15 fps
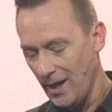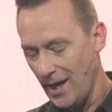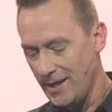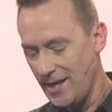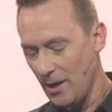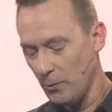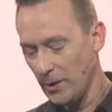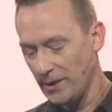And
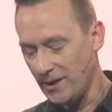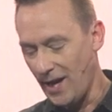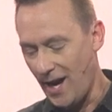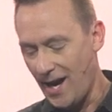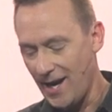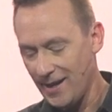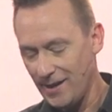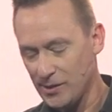yet when
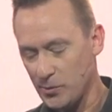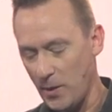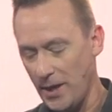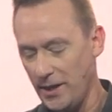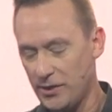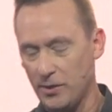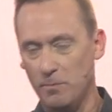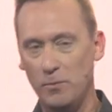God is ready
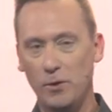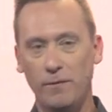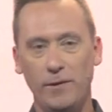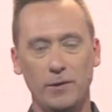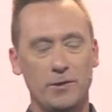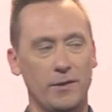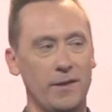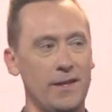to move you
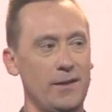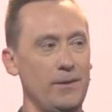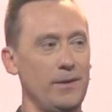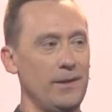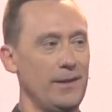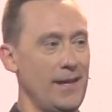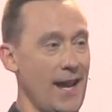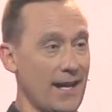to the
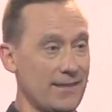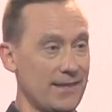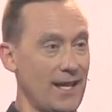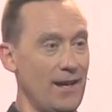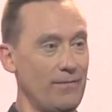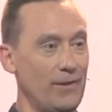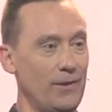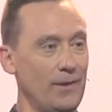next
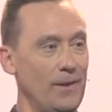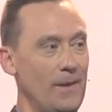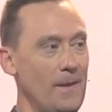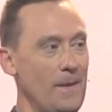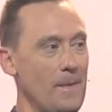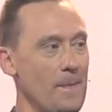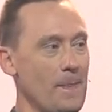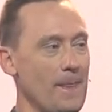level,
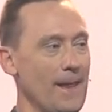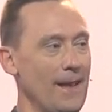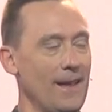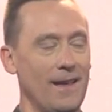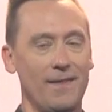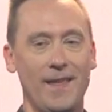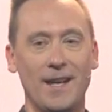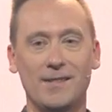
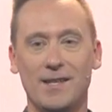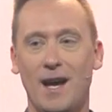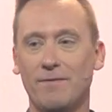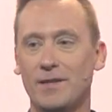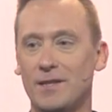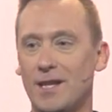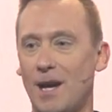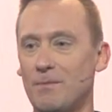things
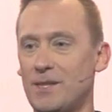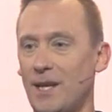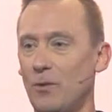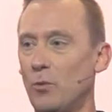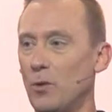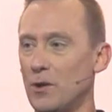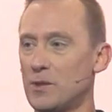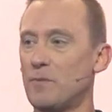oftentimes get
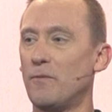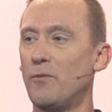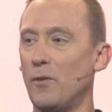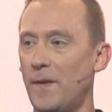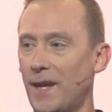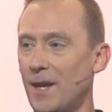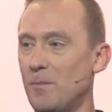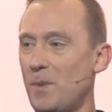worse before
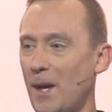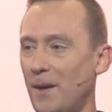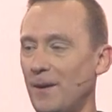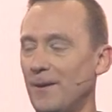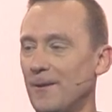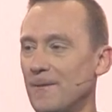they get better.